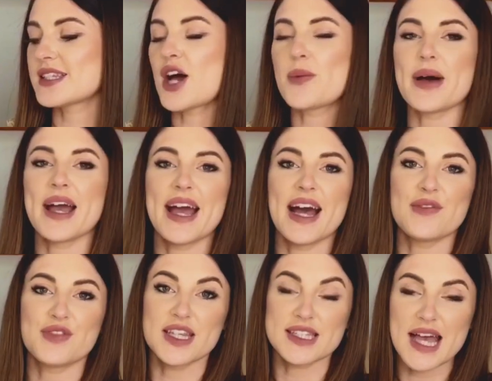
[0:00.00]
up, I
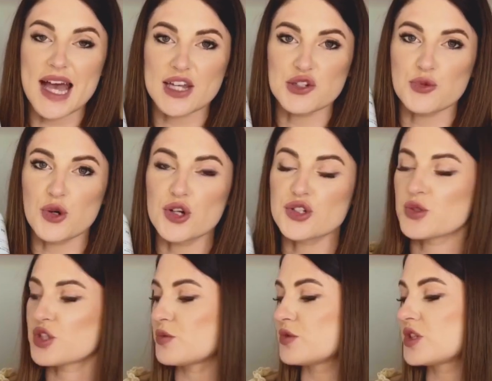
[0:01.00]
have this hand wash,
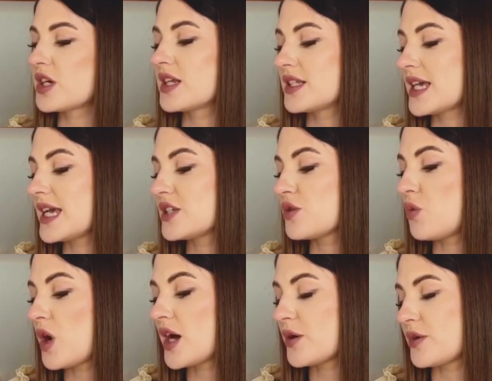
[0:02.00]
which I'm also going to take to
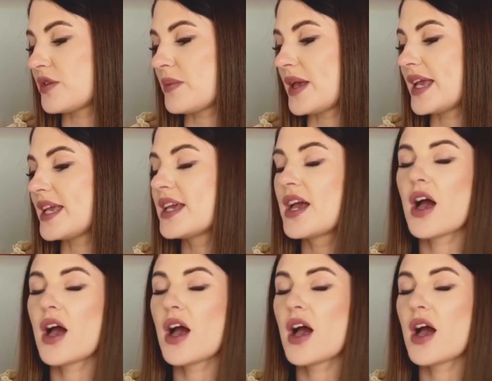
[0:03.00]
work with me.